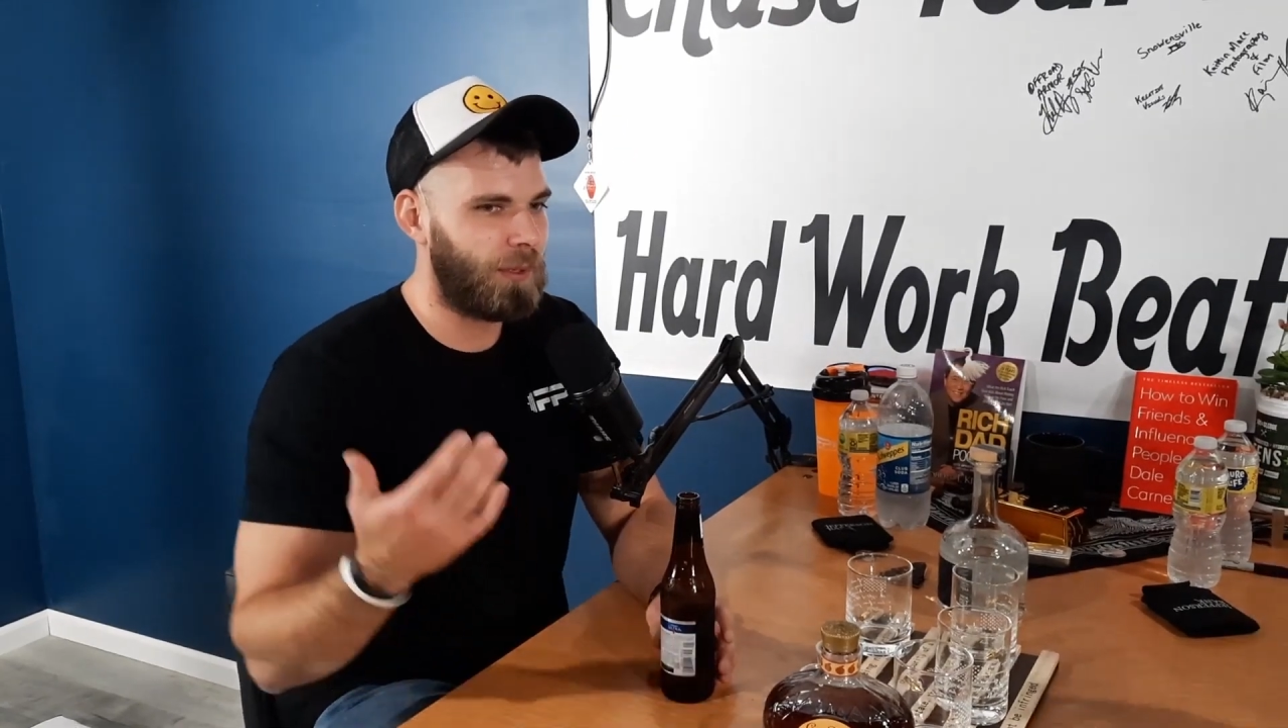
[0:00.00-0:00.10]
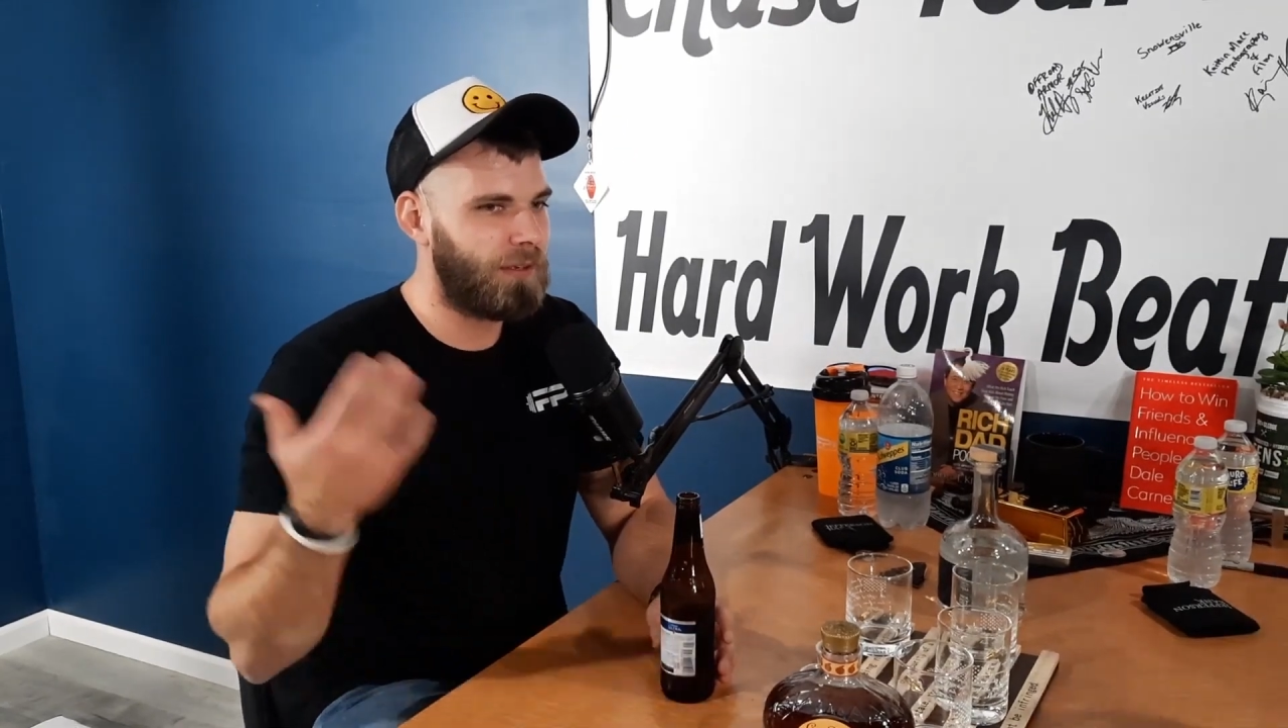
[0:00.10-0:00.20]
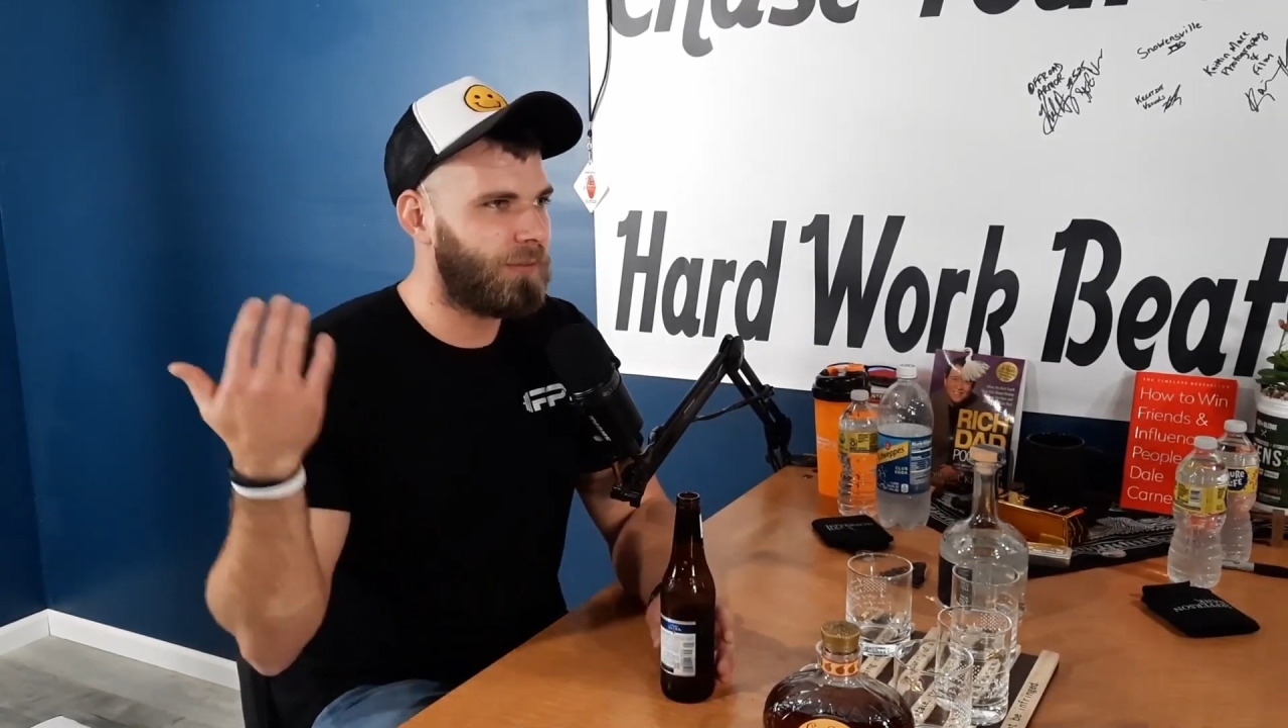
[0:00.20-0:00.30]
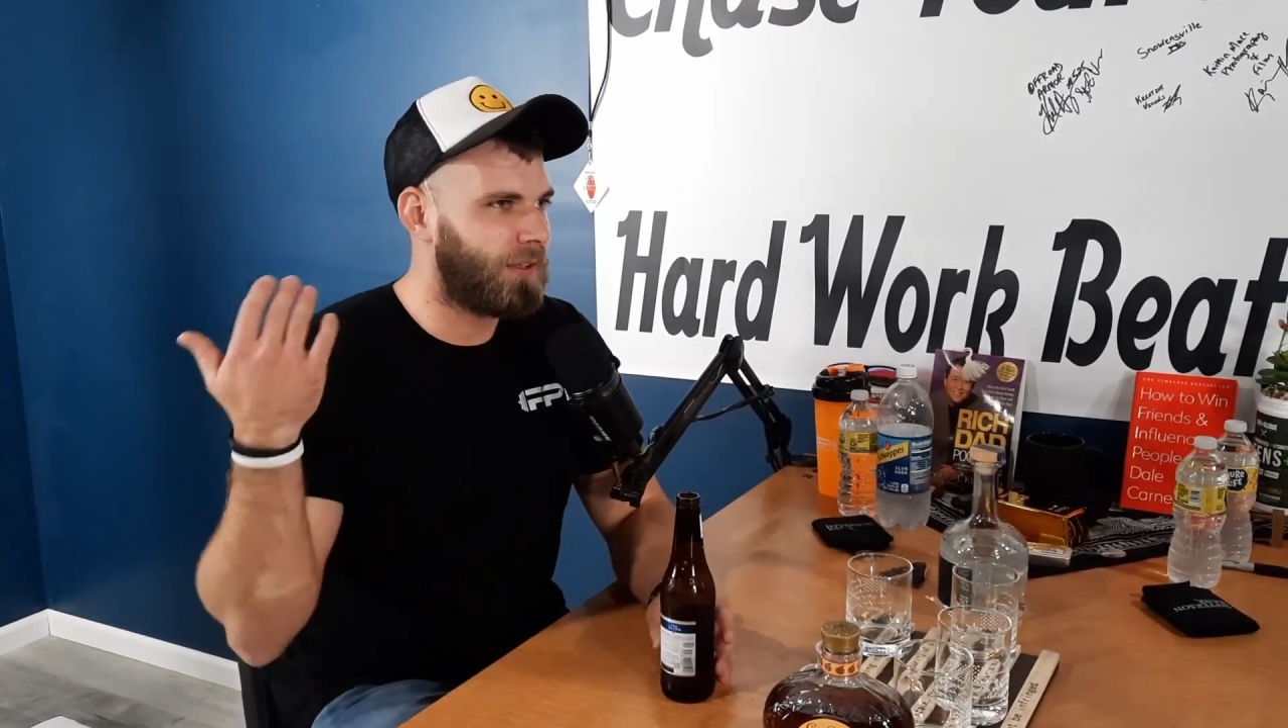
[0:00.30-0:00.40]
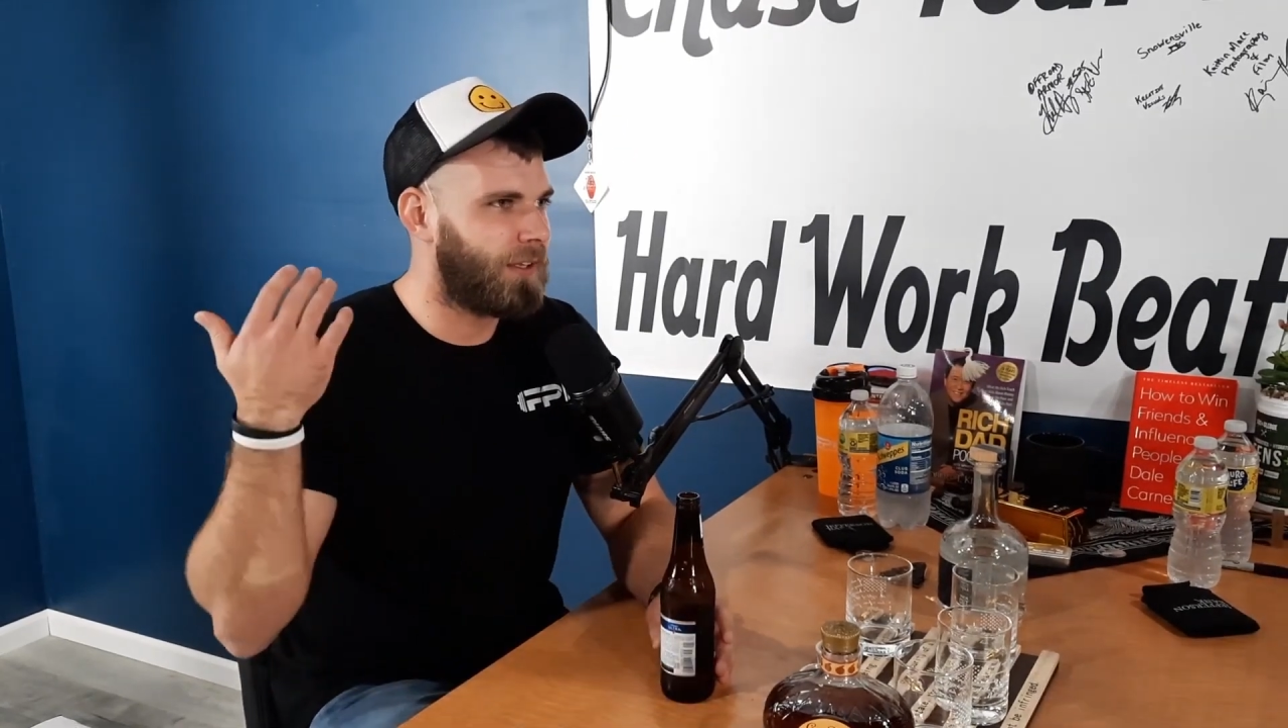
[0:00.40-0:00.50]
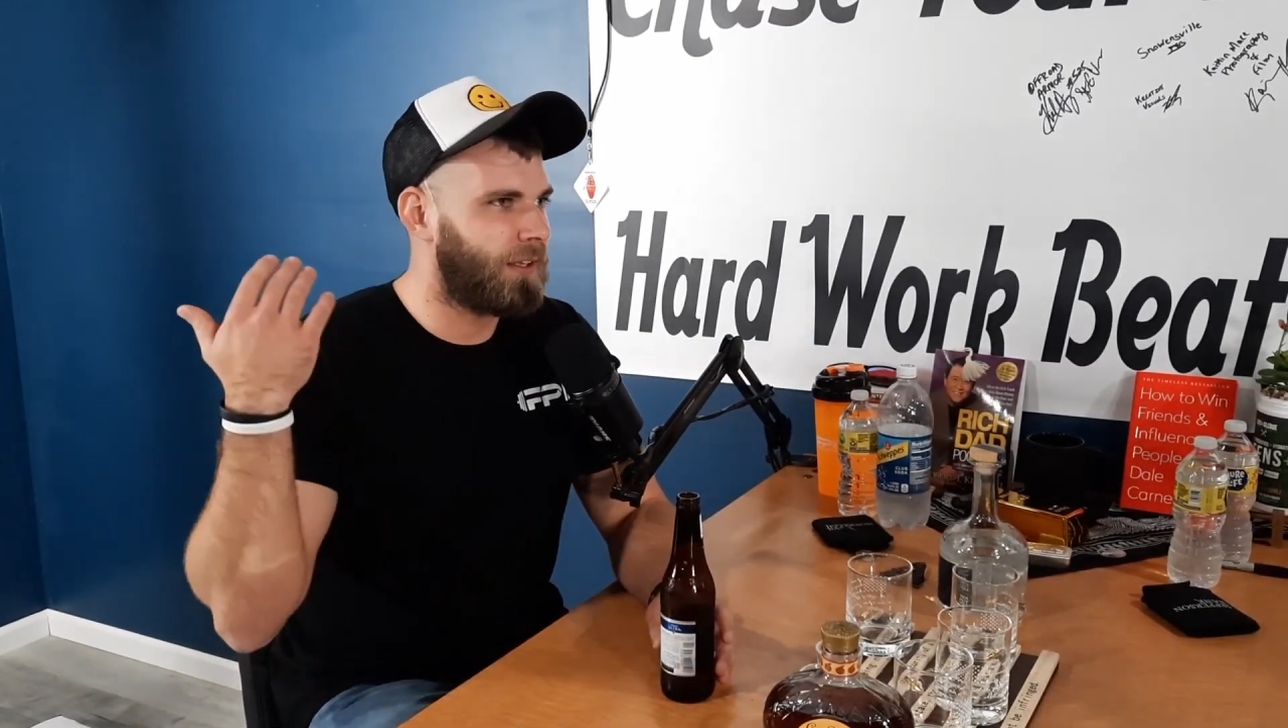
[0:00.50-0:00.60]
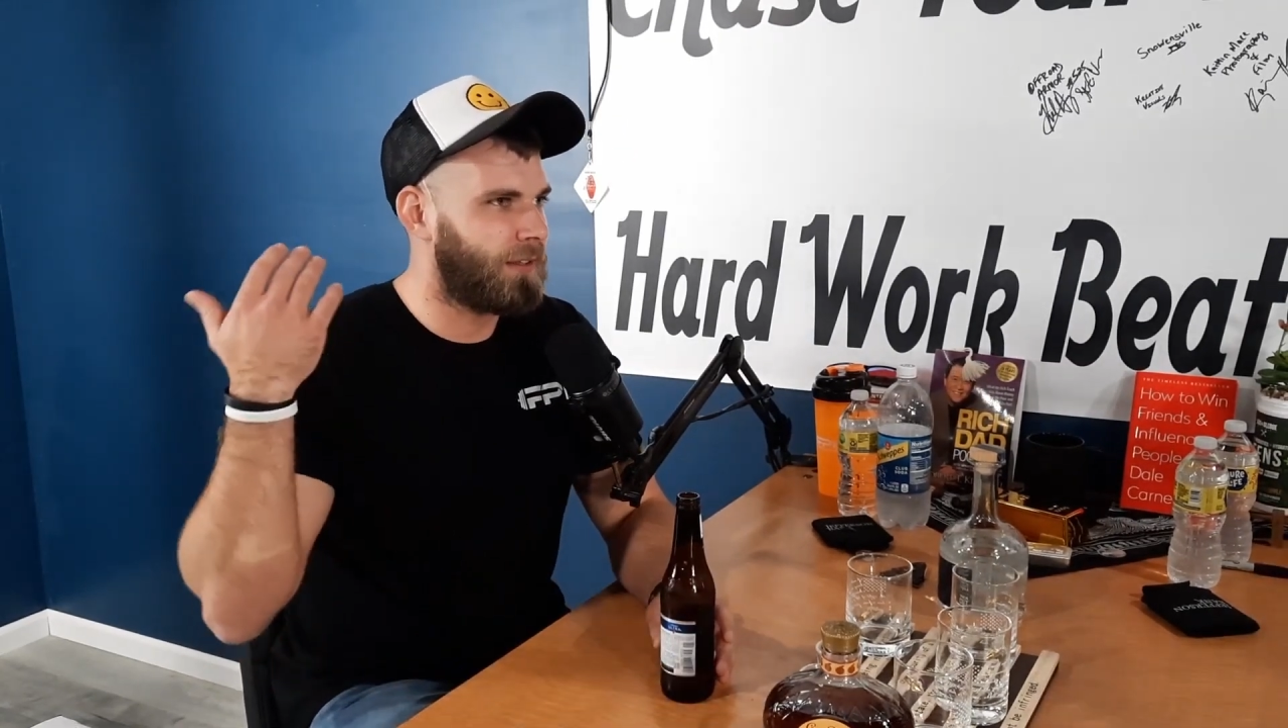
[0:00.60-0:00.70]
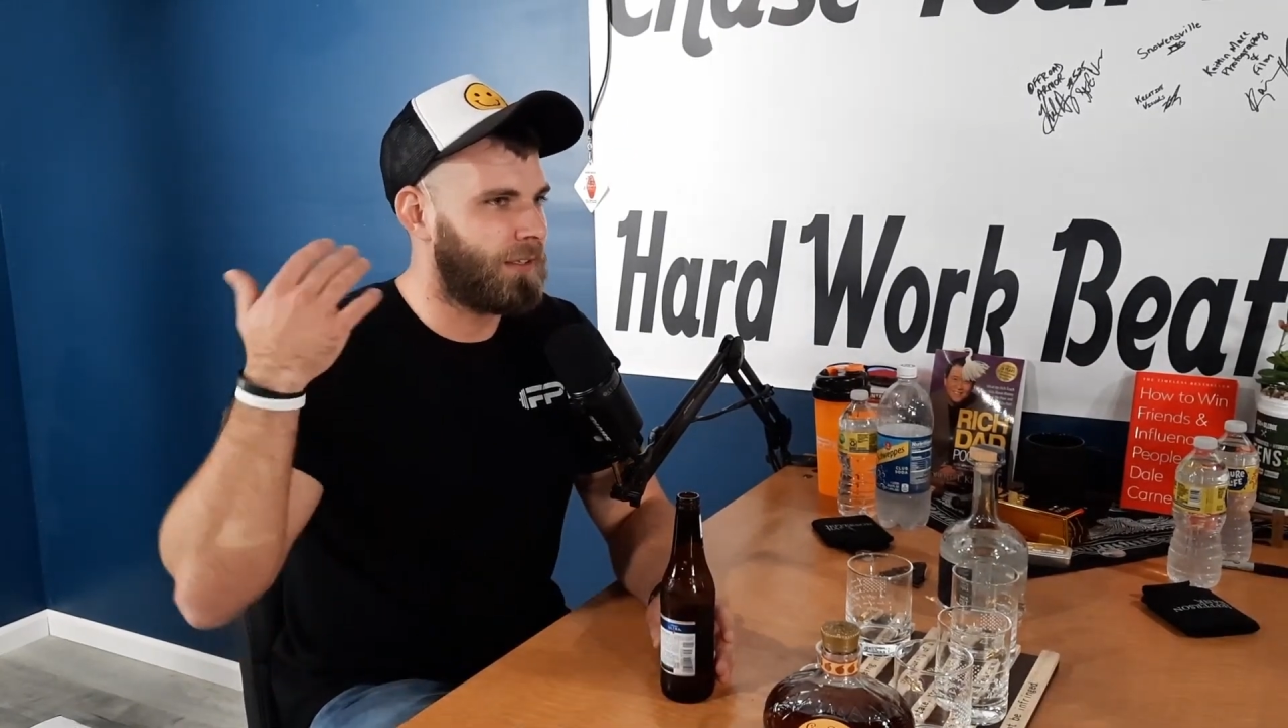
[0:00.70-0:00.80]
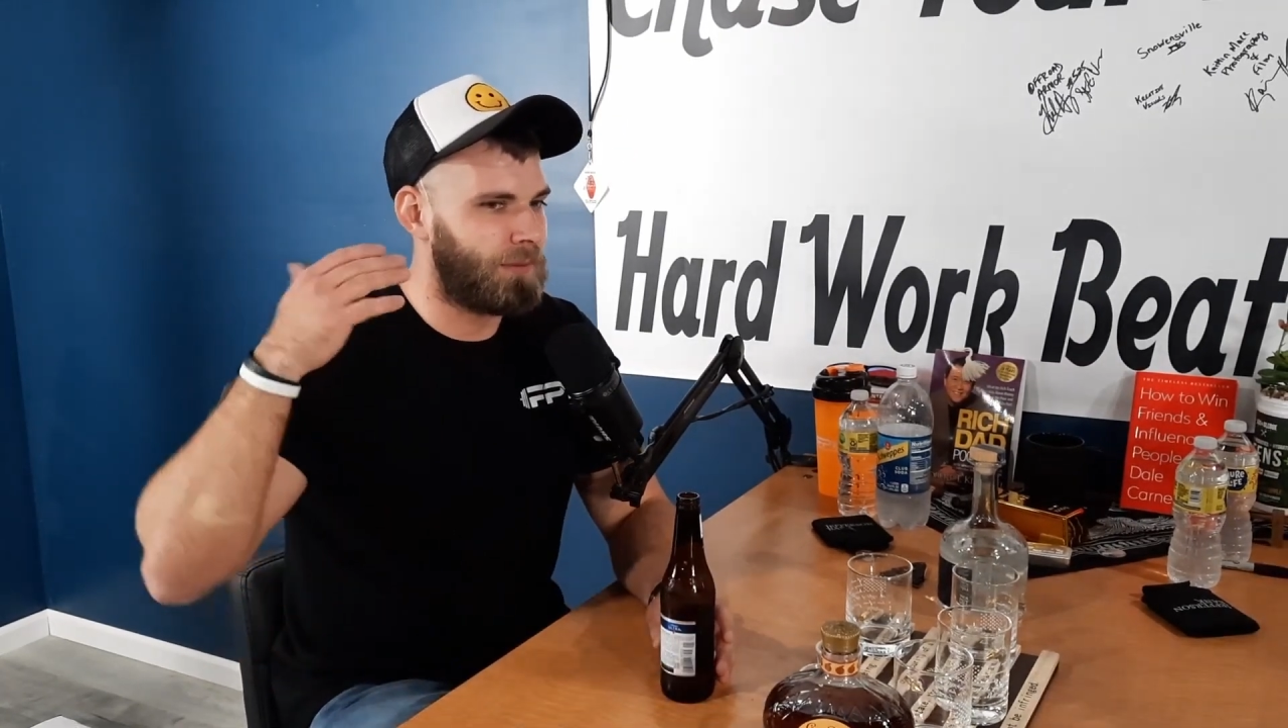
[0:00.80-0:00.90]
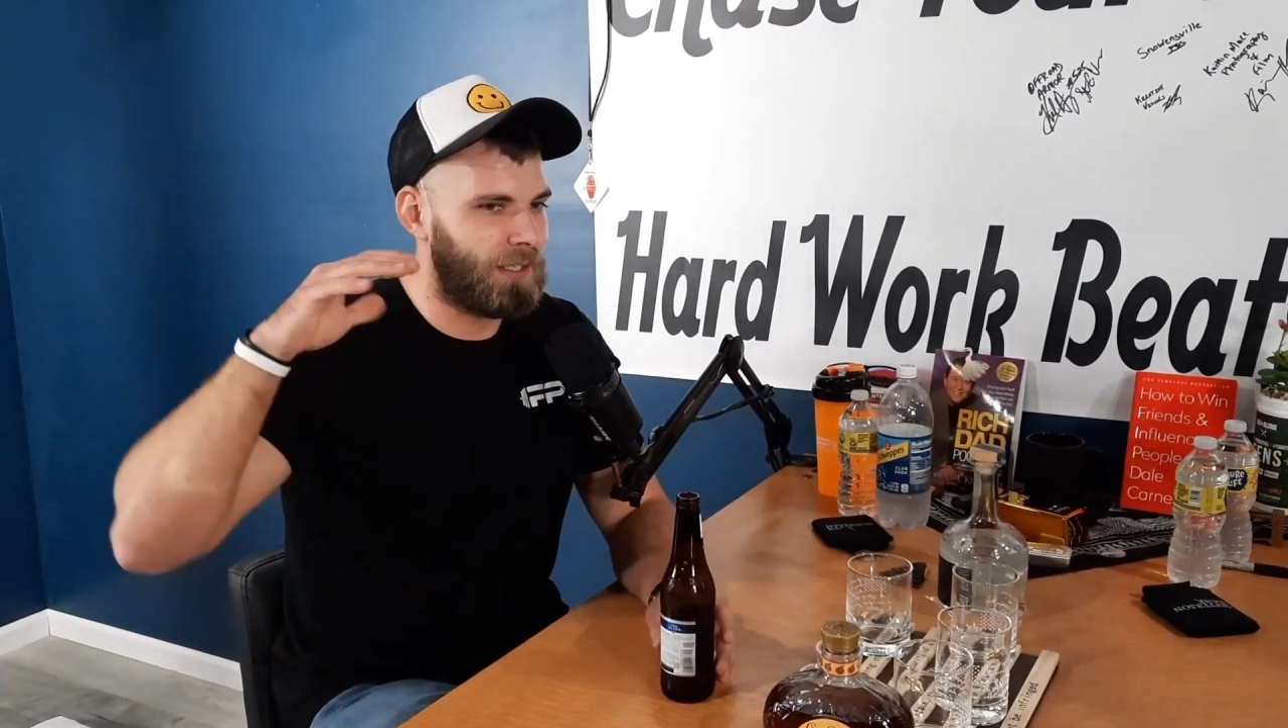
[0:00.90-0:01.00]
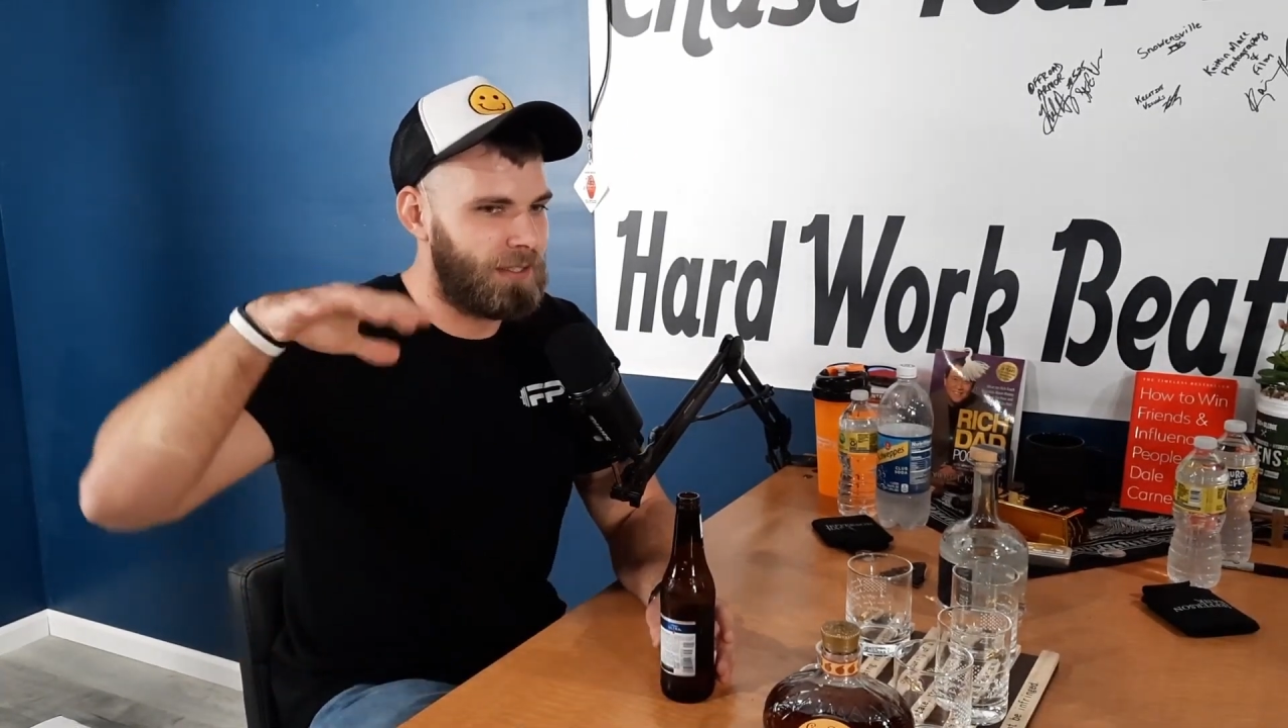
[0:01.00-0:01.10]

benefit that